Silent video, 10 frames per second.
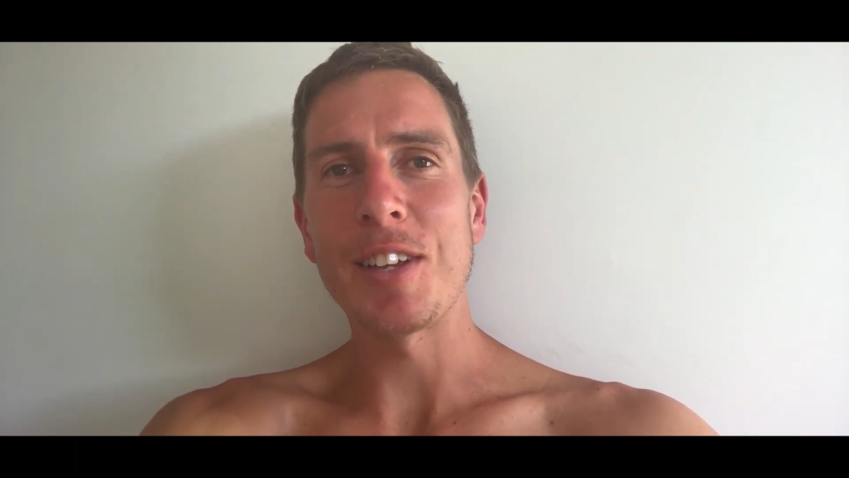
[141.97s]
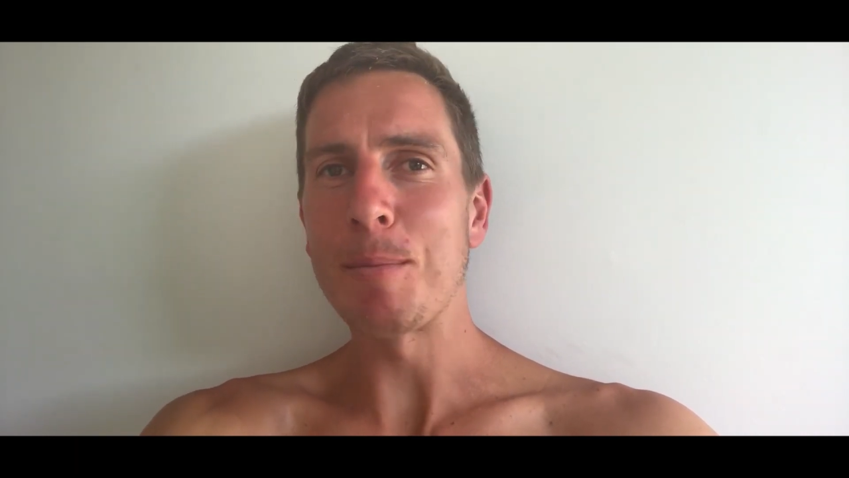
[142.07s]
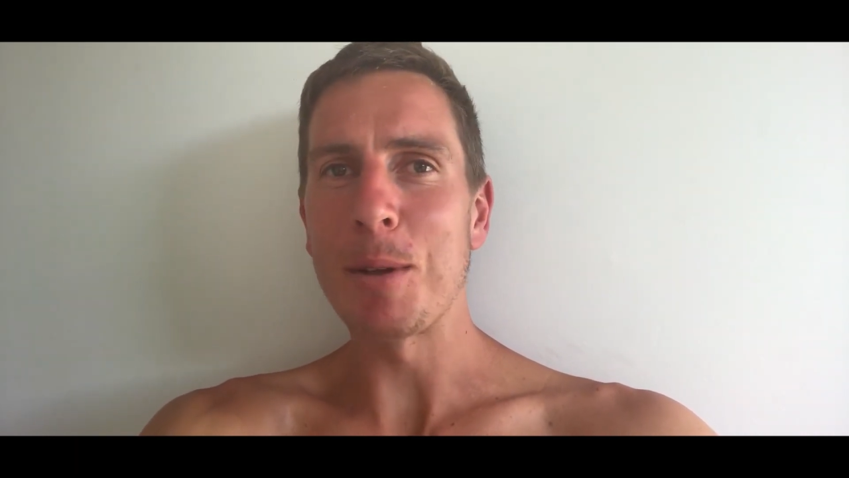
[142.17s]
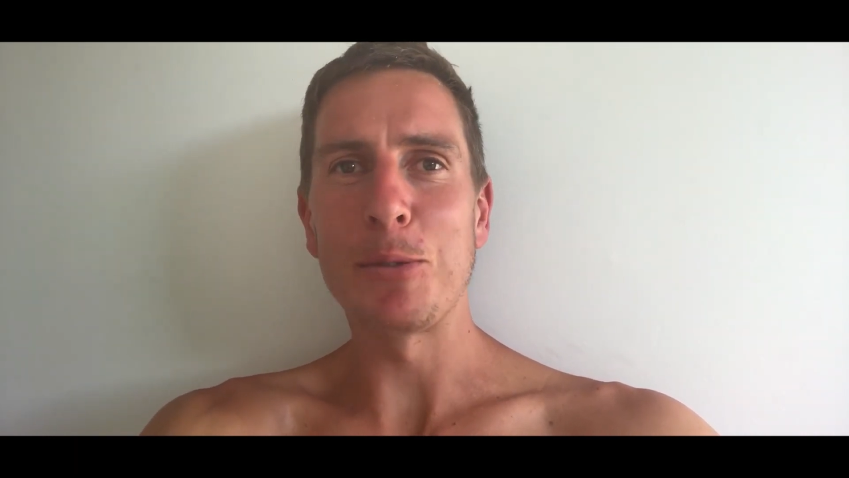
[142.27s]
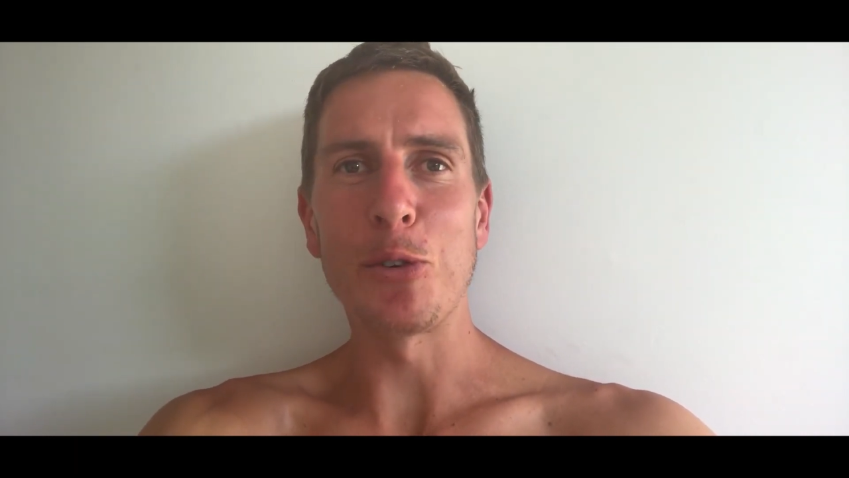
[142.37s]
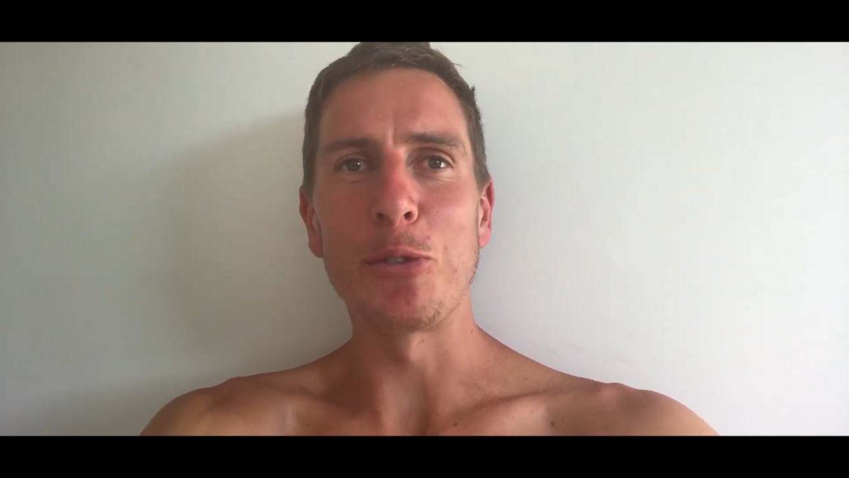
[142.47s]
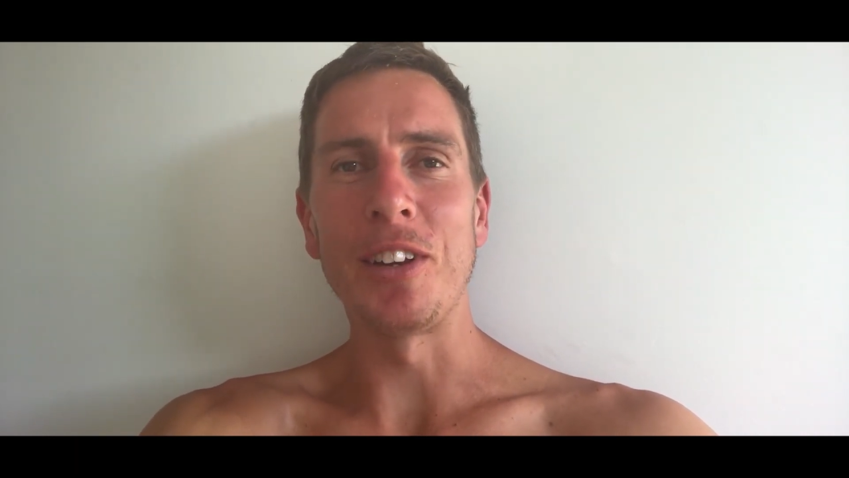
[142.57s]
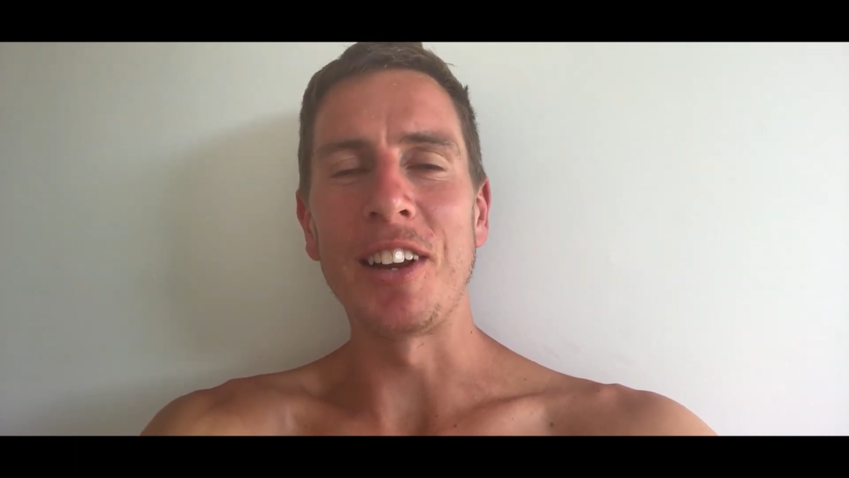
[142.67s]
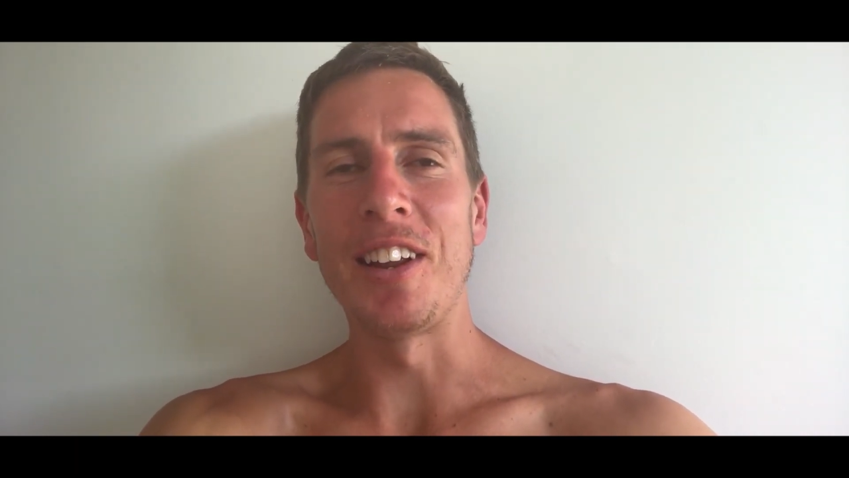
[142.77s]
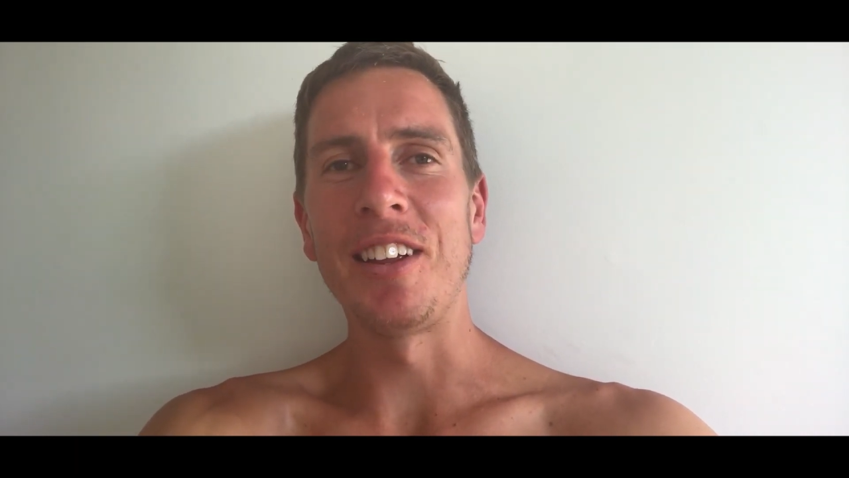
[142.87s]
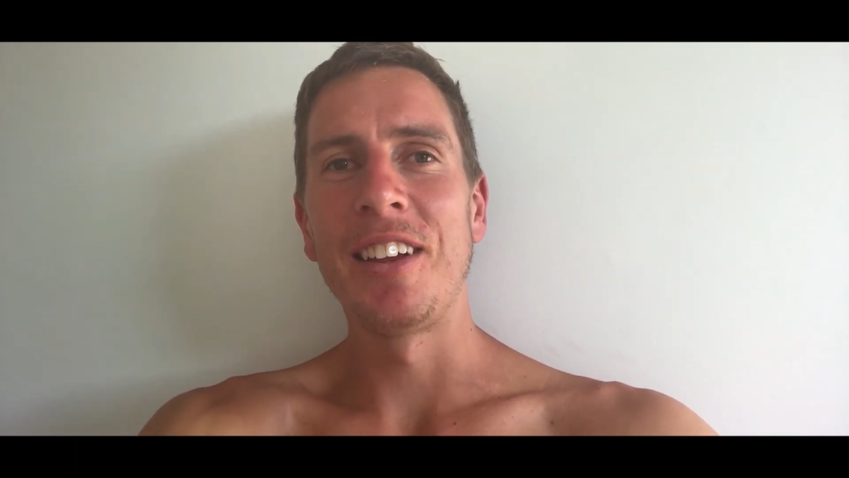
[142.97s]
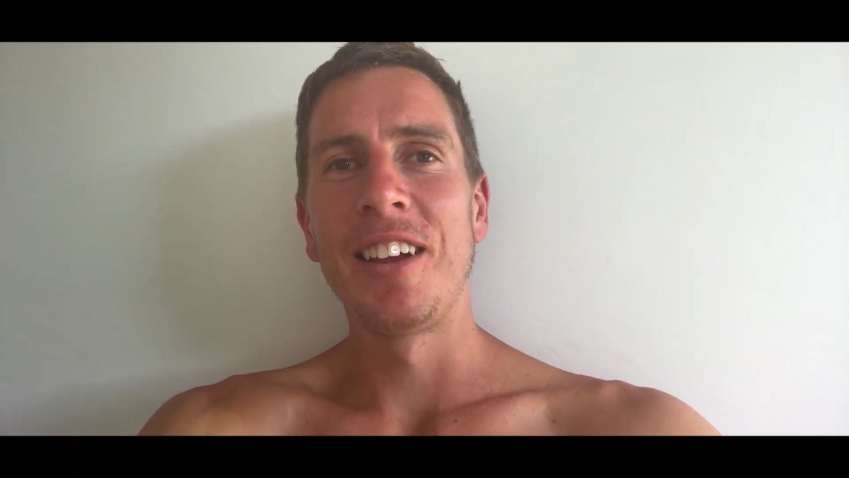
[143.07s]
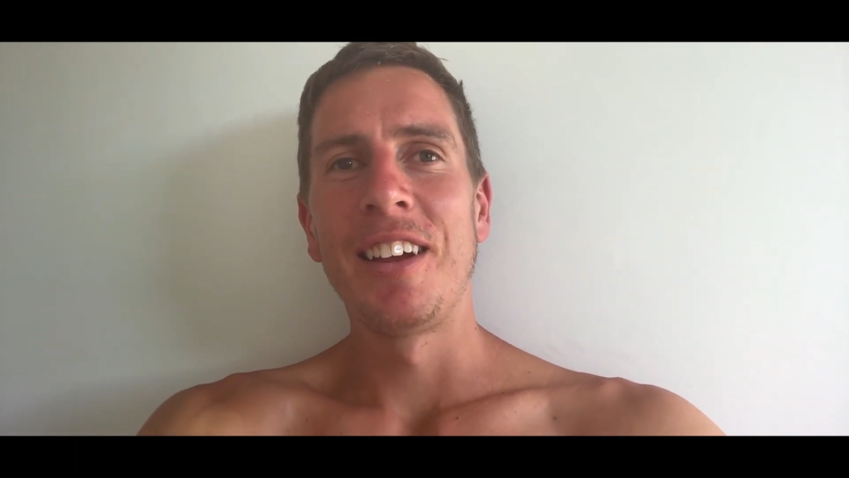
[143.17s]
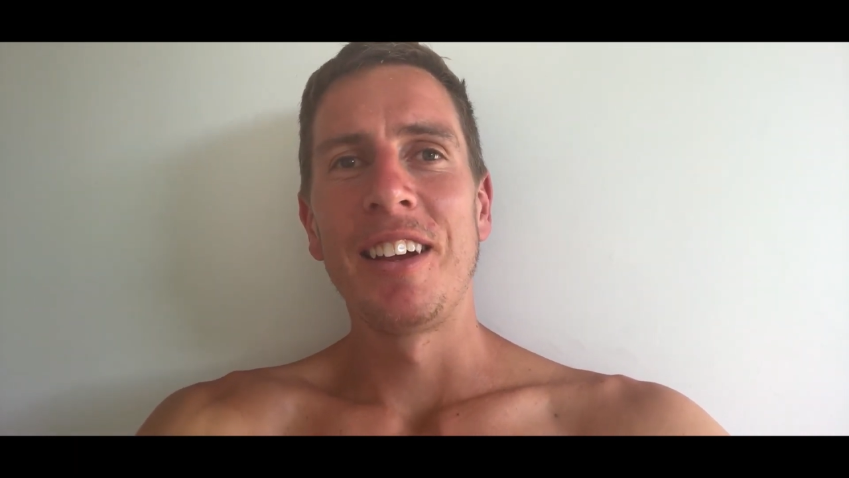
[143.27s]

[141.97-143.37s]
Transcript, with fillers: sometimes fruit for dinner